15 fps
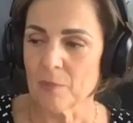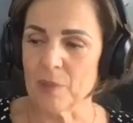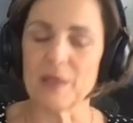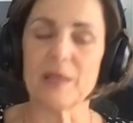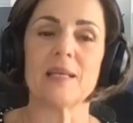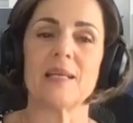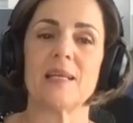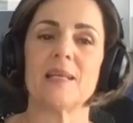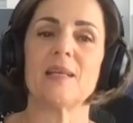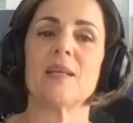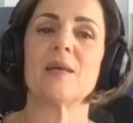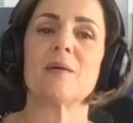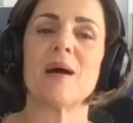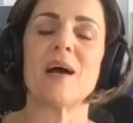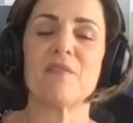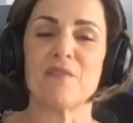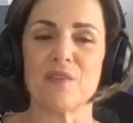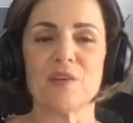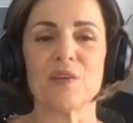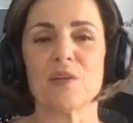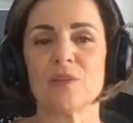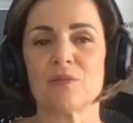but I
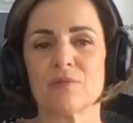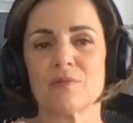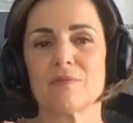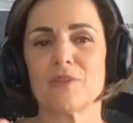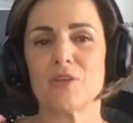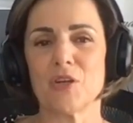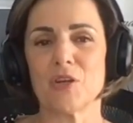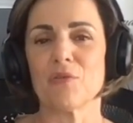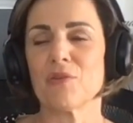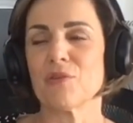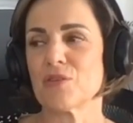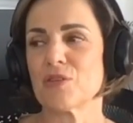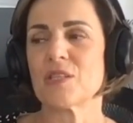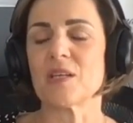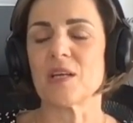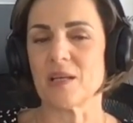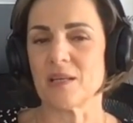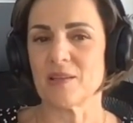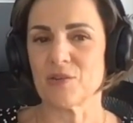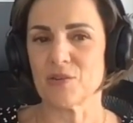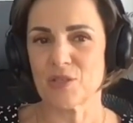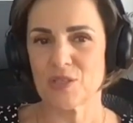feel,
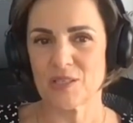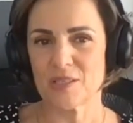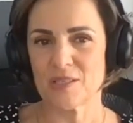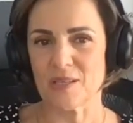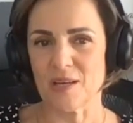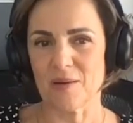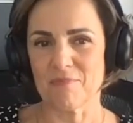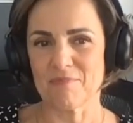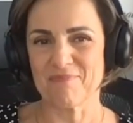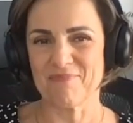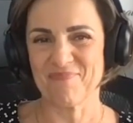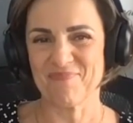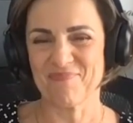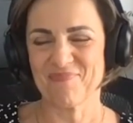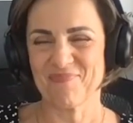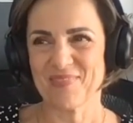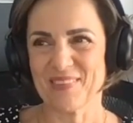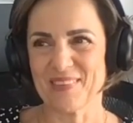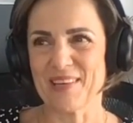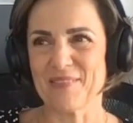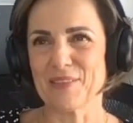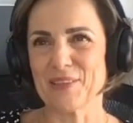there's some
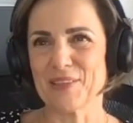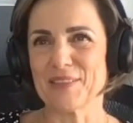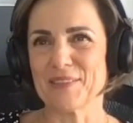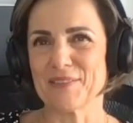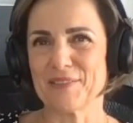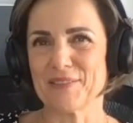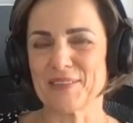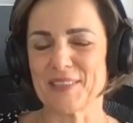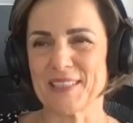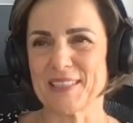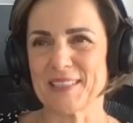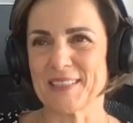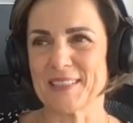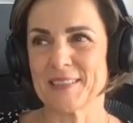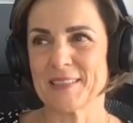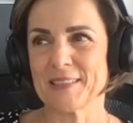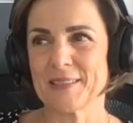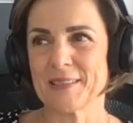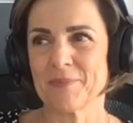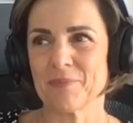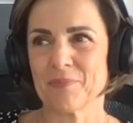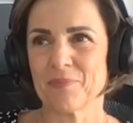level of
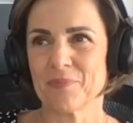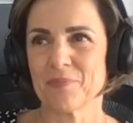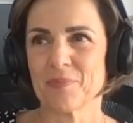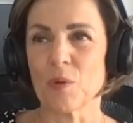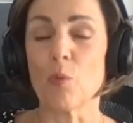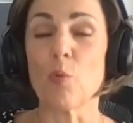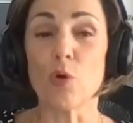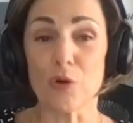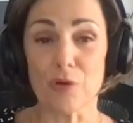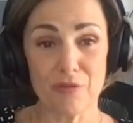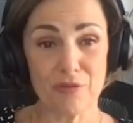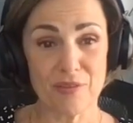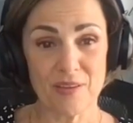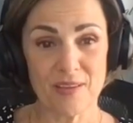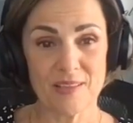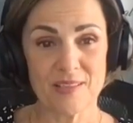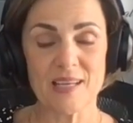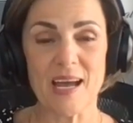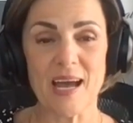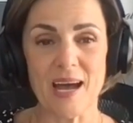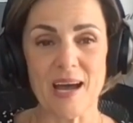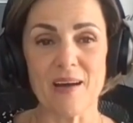worth to
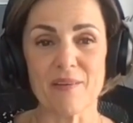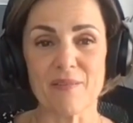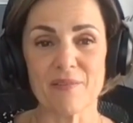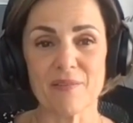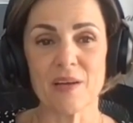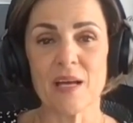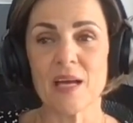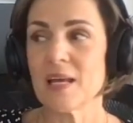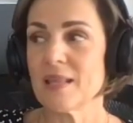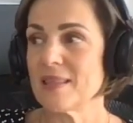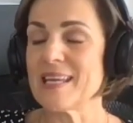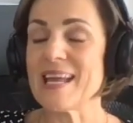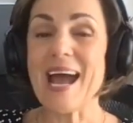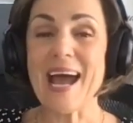have the